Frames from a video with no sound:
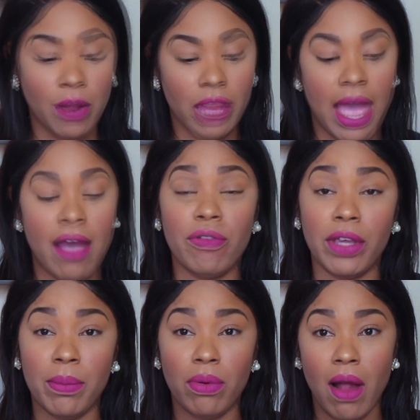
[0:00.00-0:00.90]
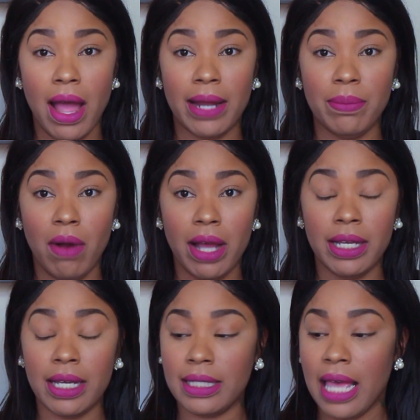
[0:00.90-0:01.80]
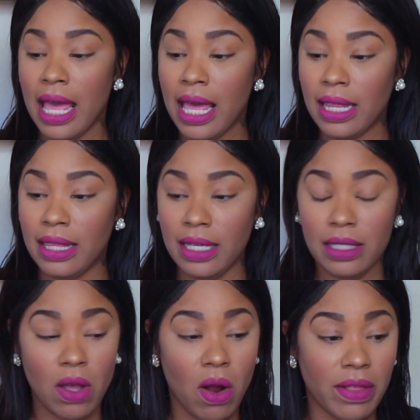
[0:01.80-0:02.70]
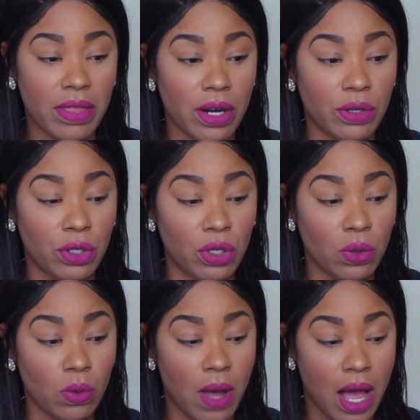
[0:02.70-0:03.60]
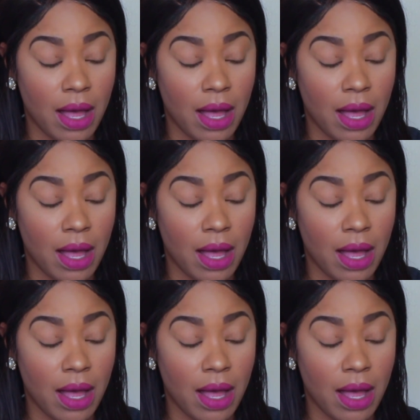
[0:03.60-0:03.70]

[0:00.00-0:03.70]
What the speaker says: Are the African Pride products. These are their new